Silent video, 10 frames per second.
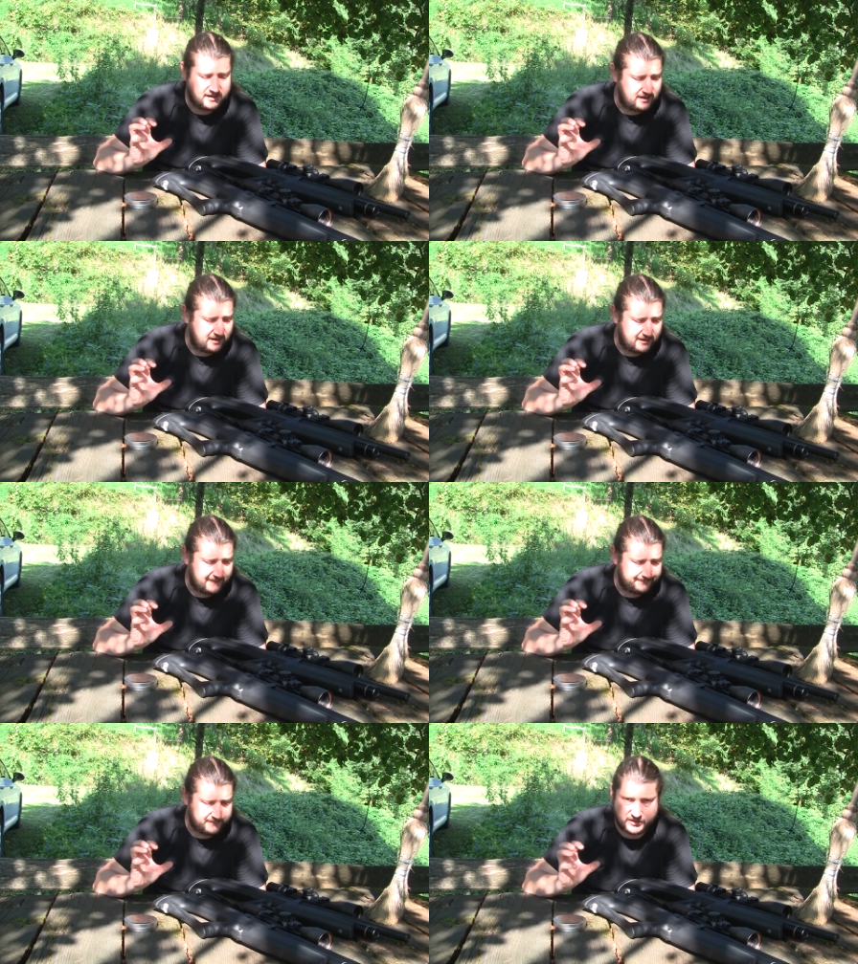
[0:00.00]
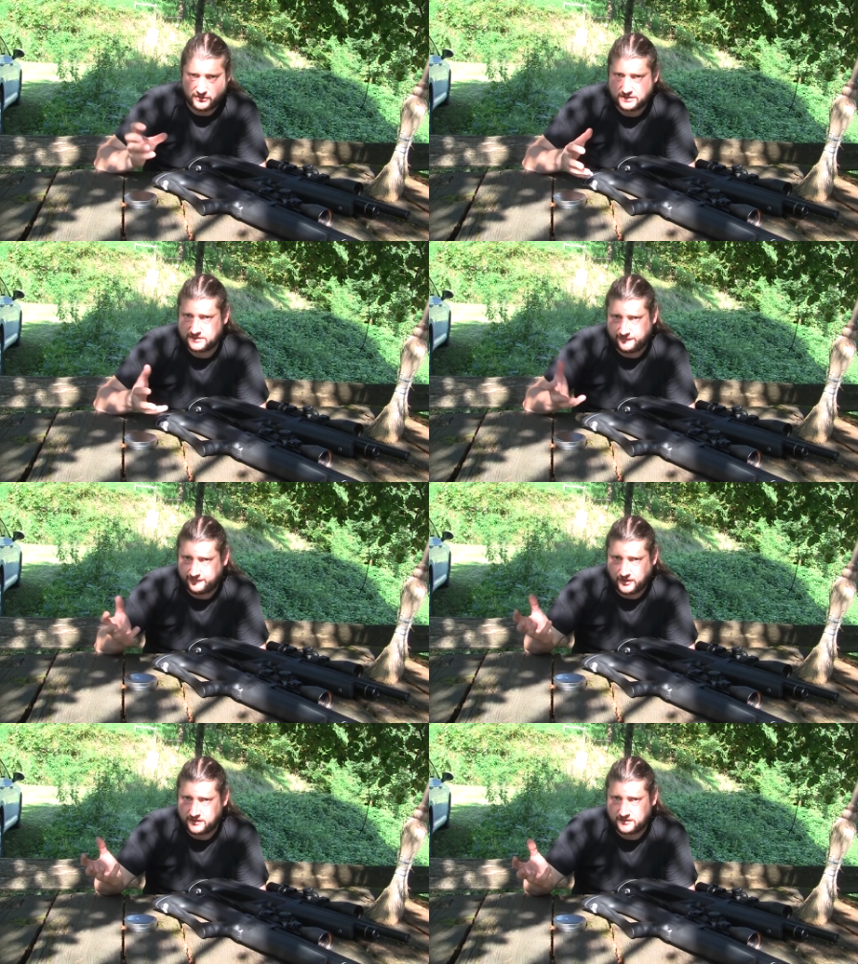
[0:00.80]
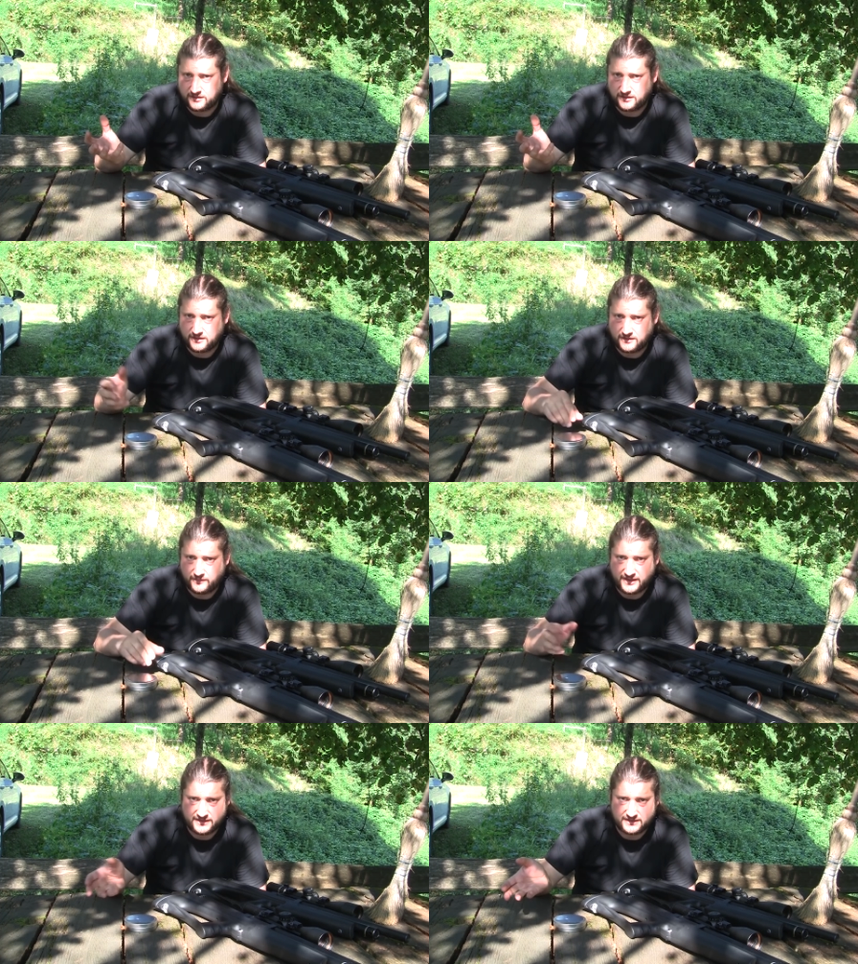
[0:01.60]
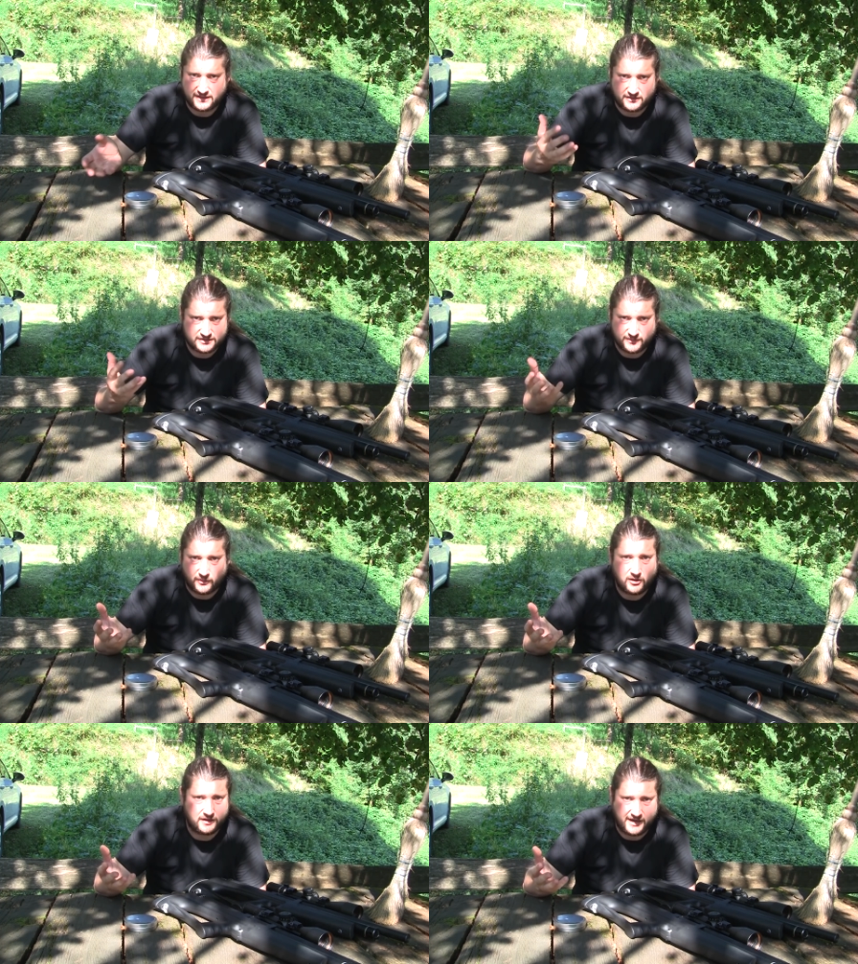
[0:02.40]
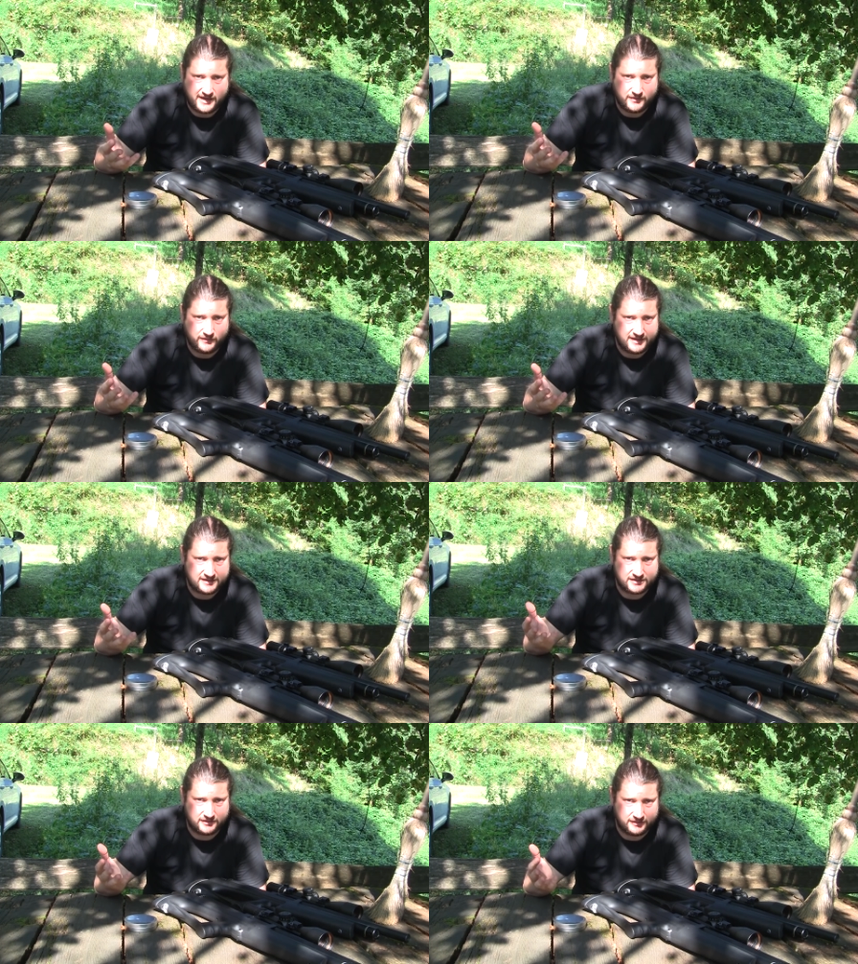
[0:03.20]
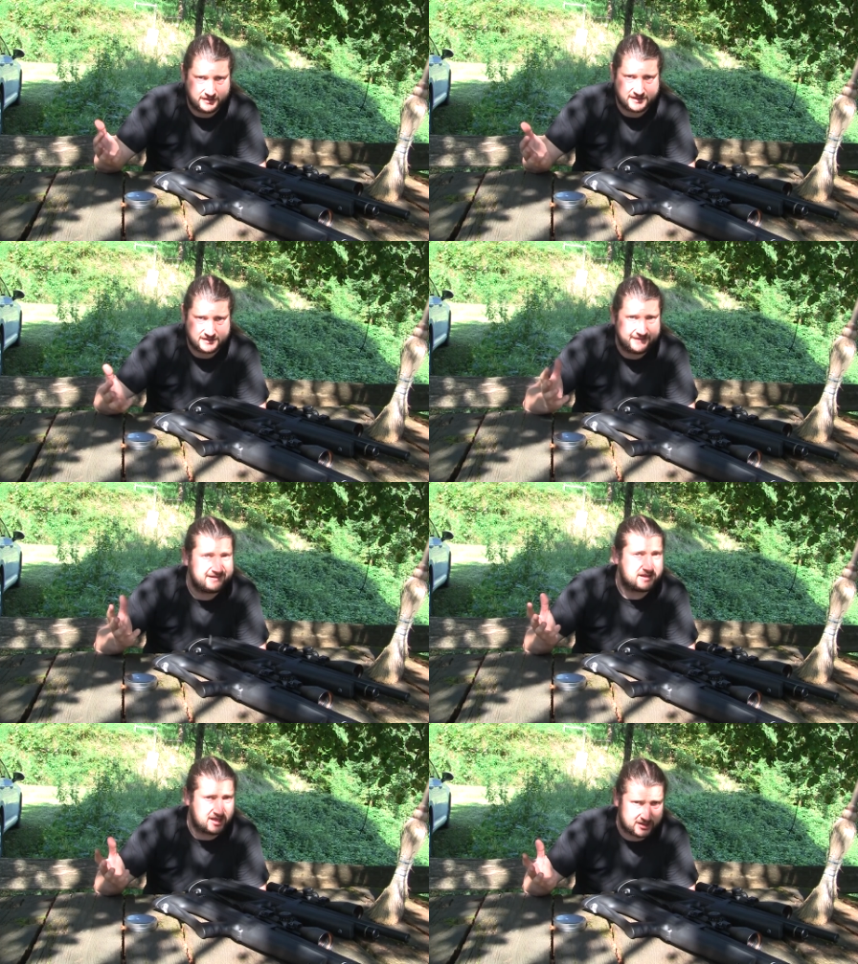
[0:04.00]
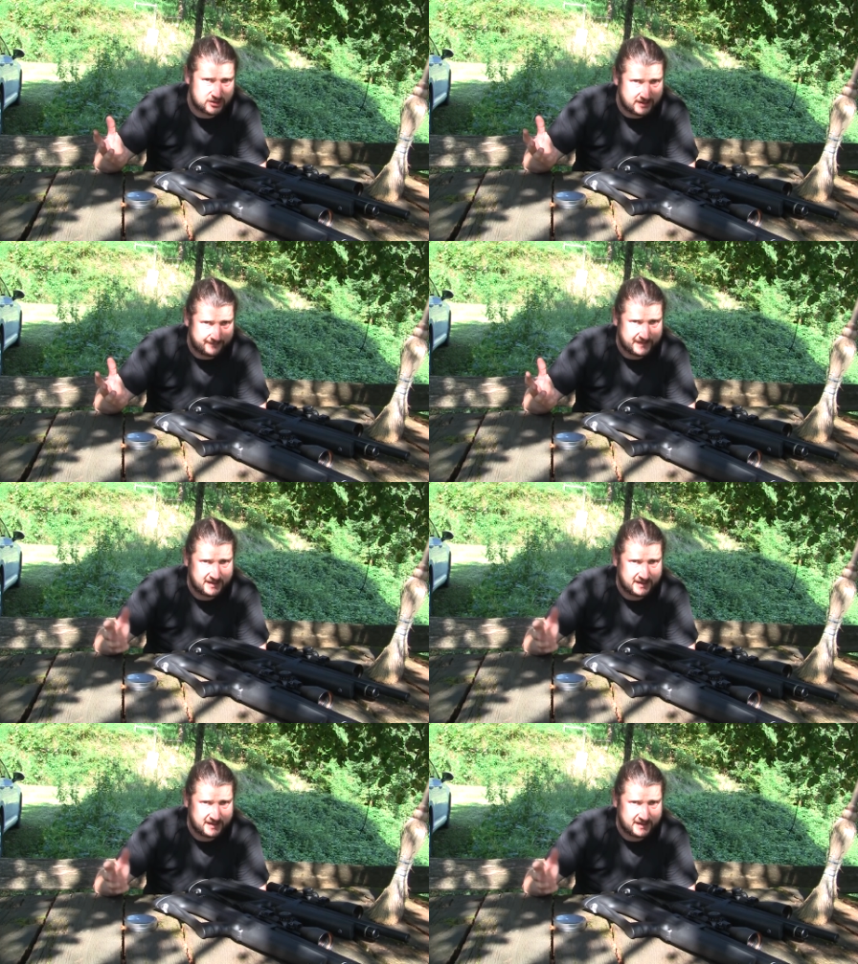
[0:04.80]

um, because front uh, bands are smaller anyway so it doesn't even touch them